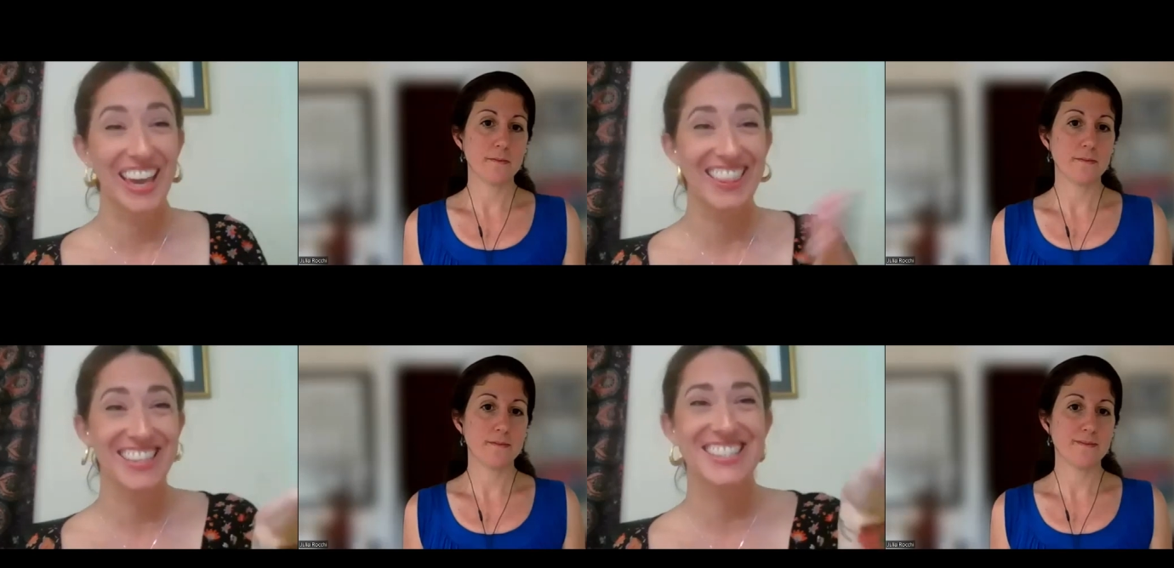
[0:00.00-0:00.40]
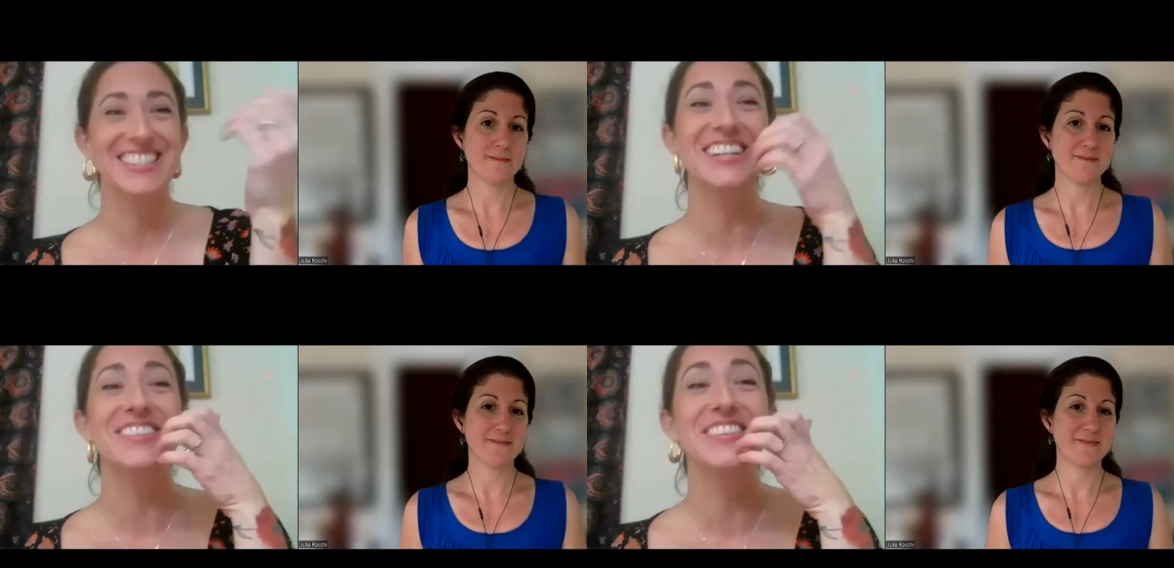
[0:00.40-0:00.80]
Speaker 1: okay.
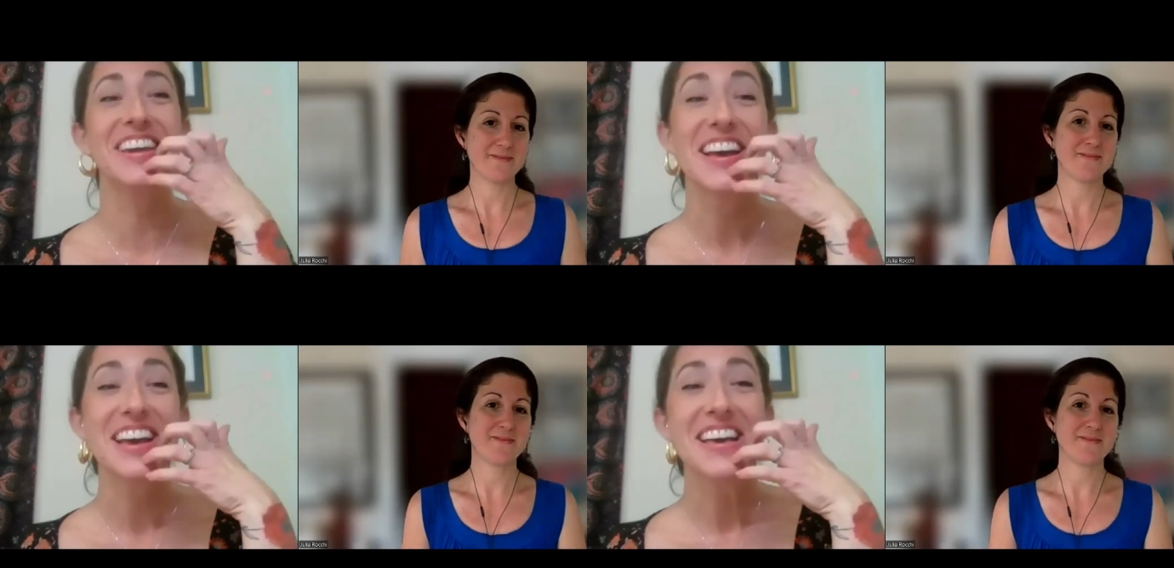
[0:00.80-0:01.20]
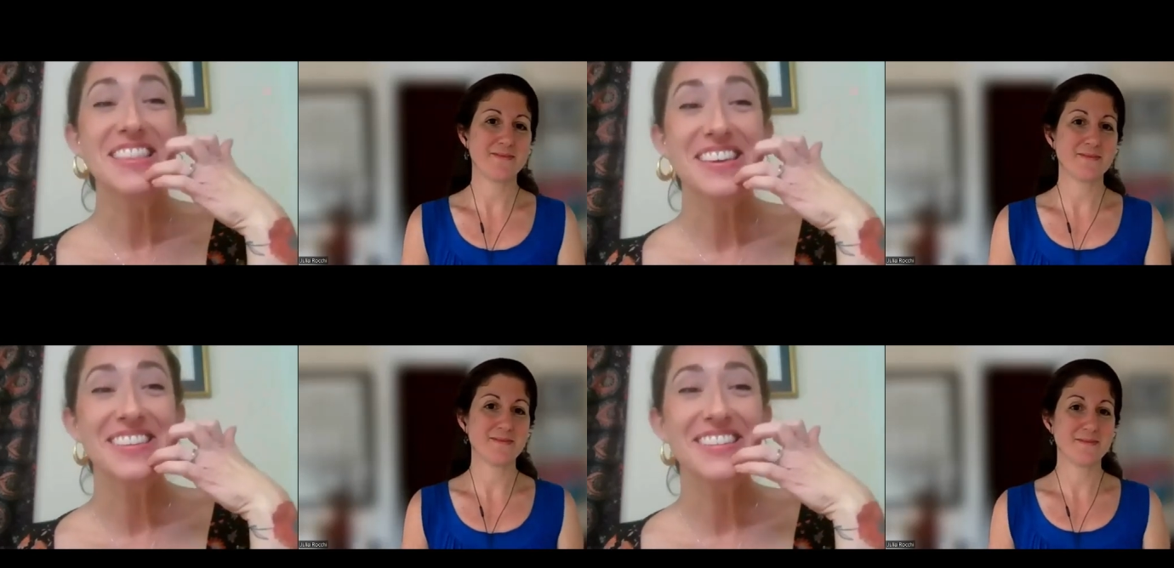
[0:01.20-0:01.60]
This is actually
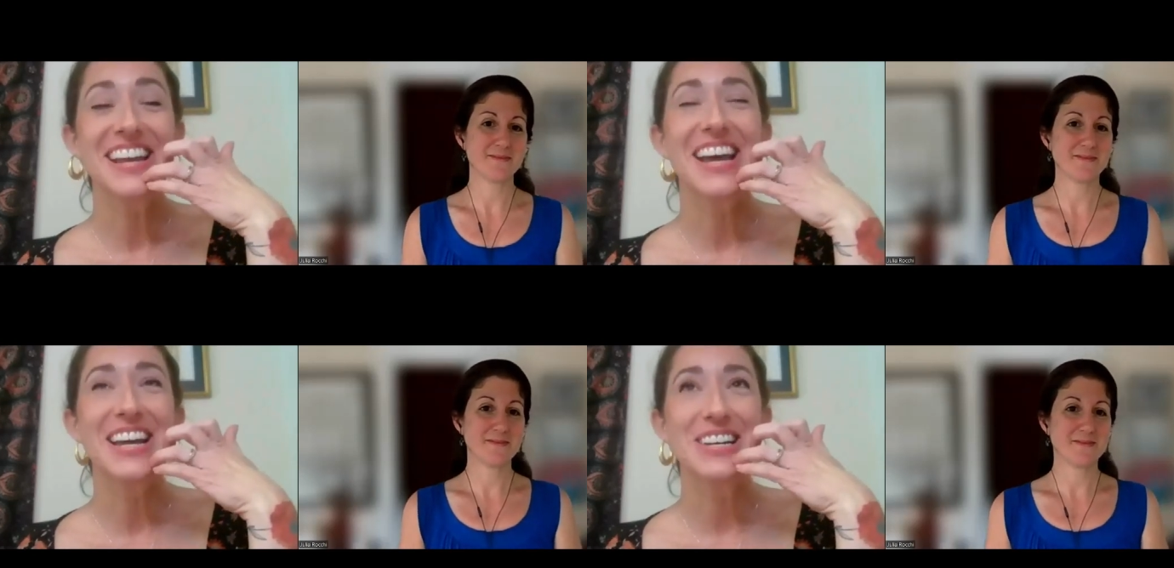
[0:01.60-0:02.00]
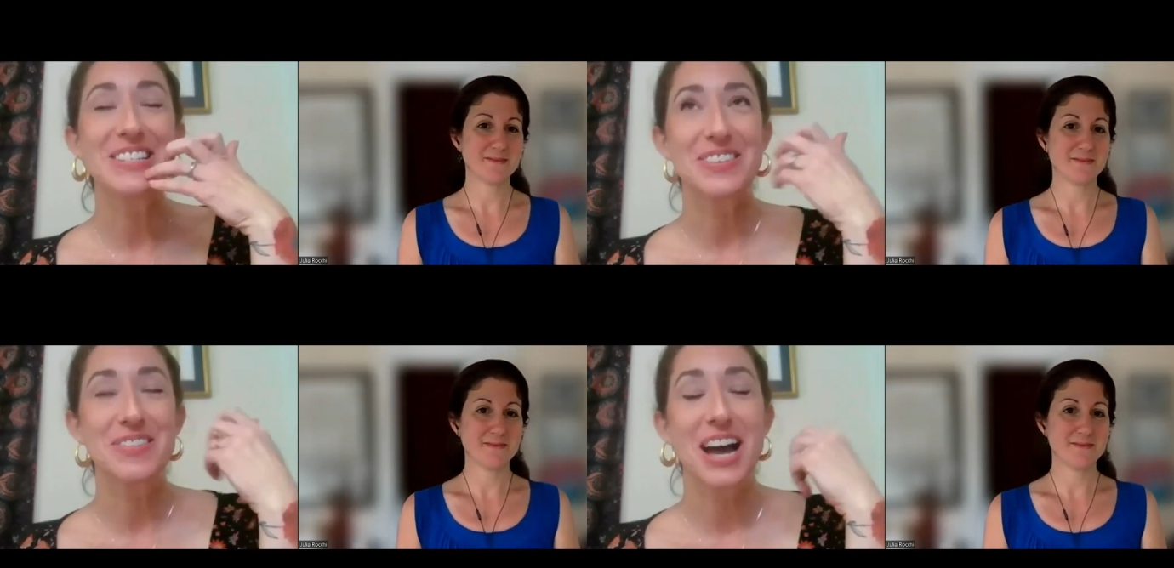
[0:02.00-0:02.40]
the other
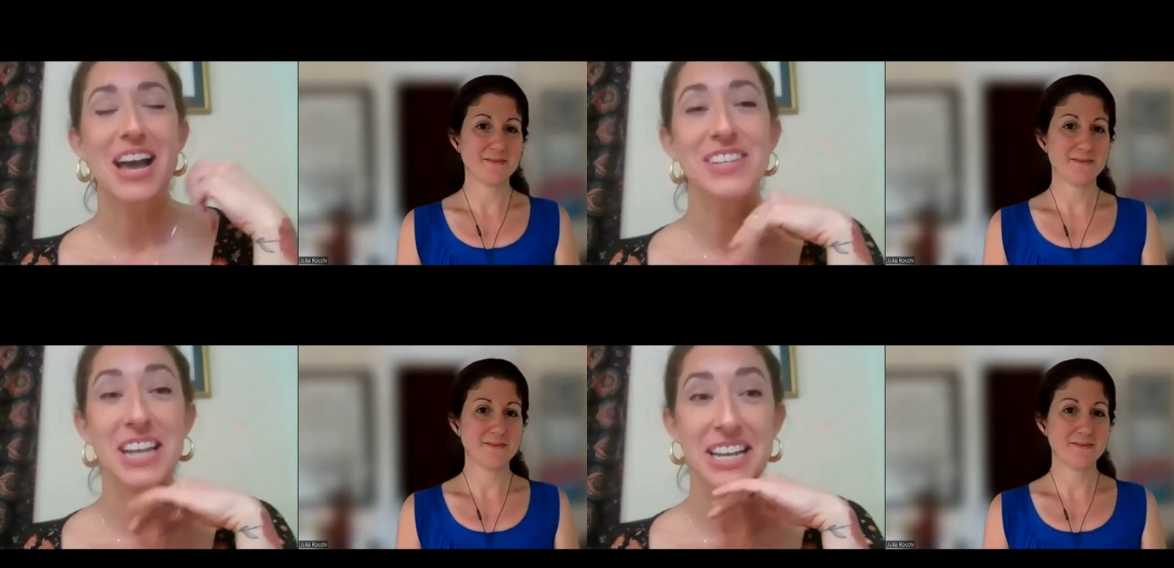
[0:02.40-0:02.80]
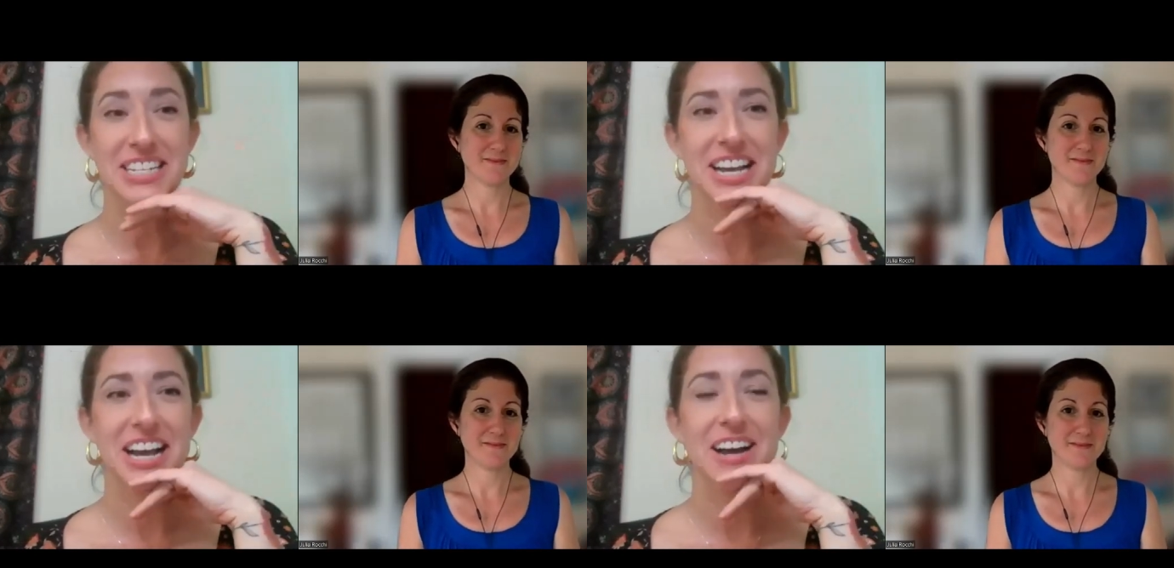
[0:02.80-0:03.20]
day. Uh, so I have a
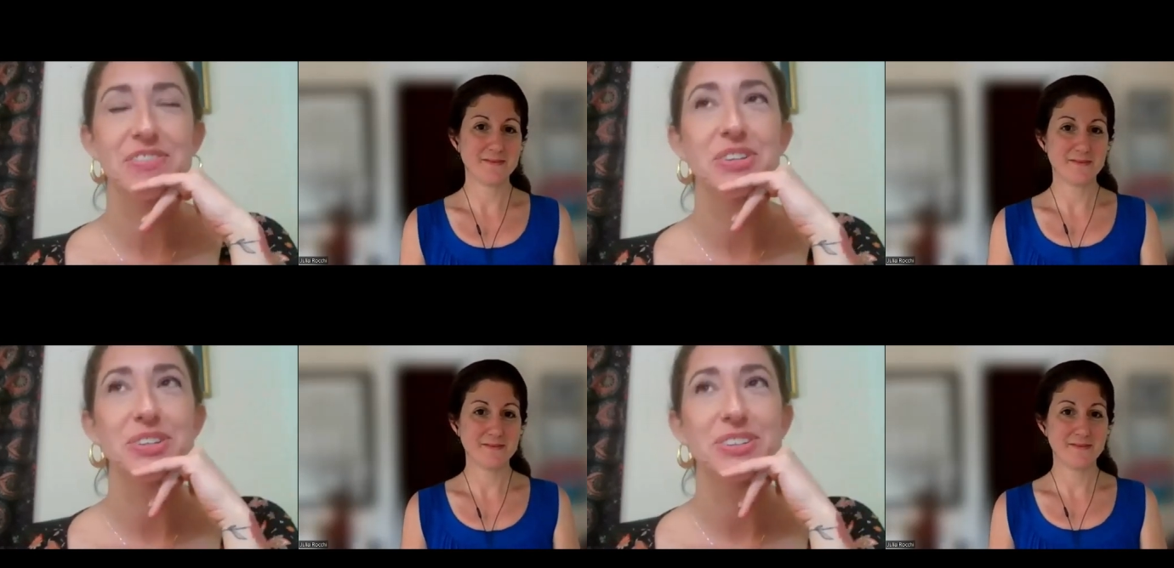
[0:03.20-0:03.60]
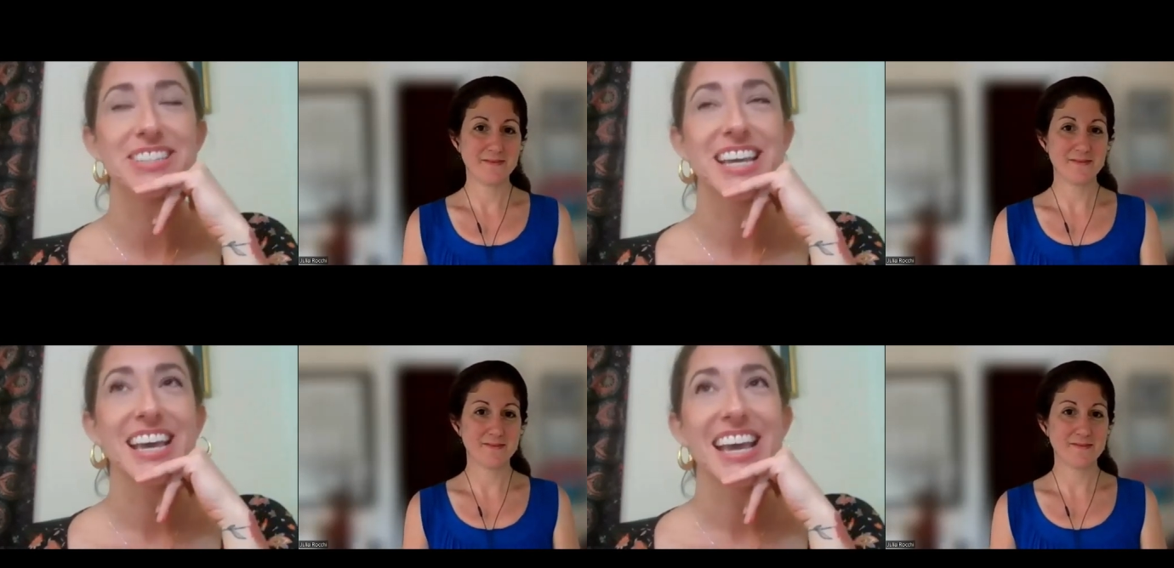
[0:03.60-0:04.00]
nine and a half year
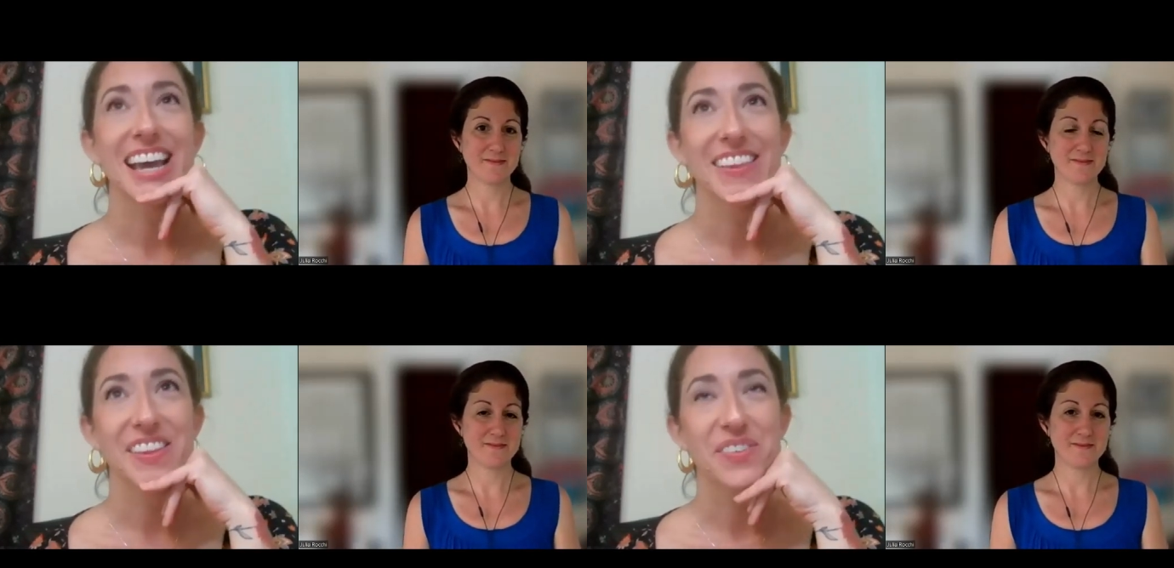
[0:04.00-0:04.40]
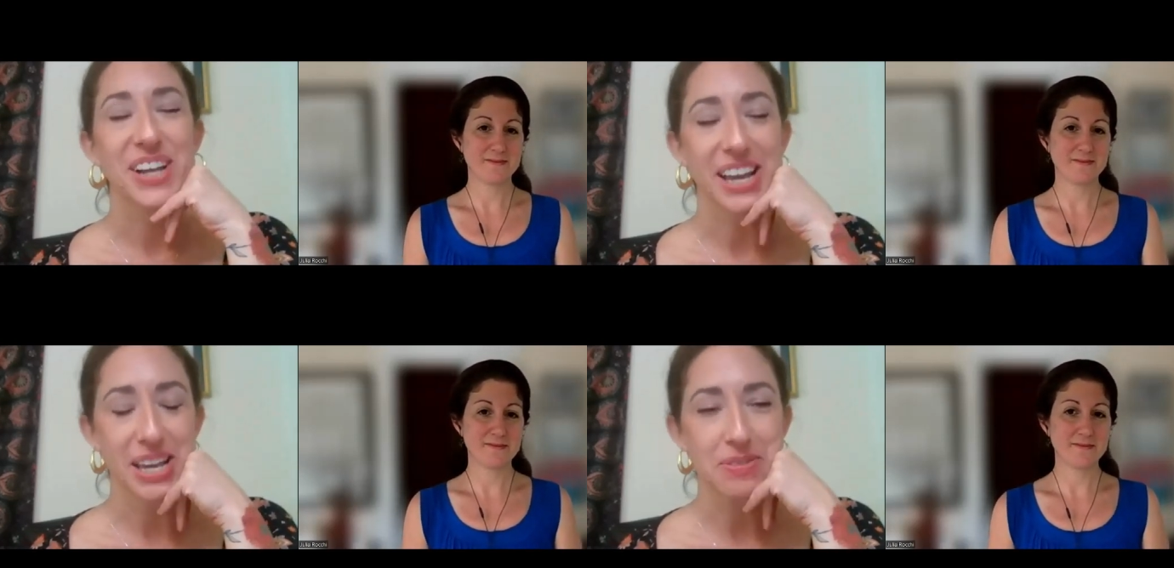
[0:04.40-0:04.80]
old, and
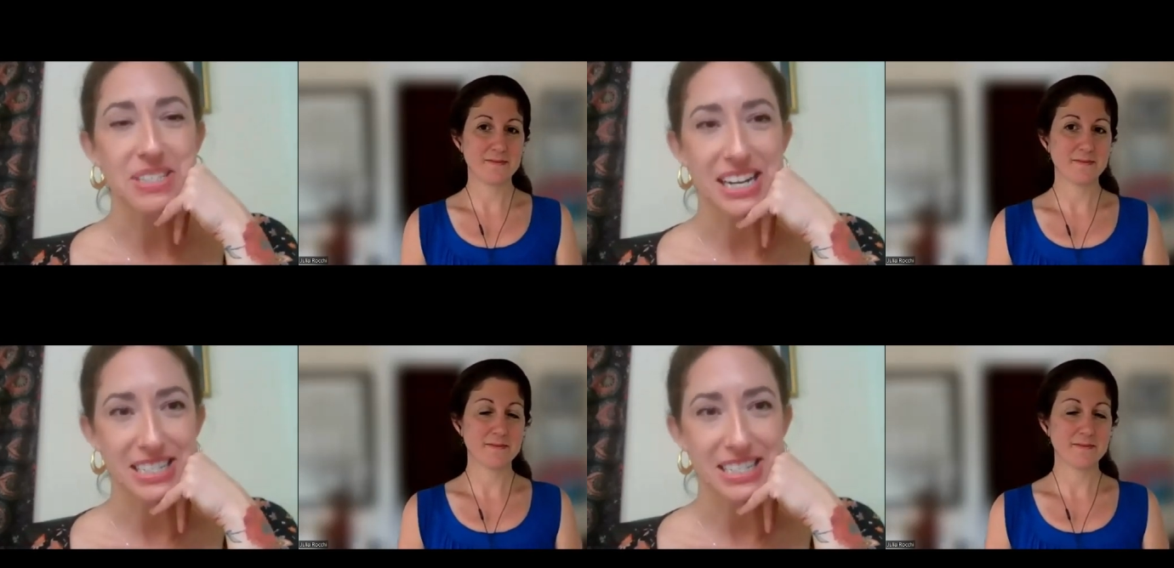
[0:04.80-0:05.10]
the other day he was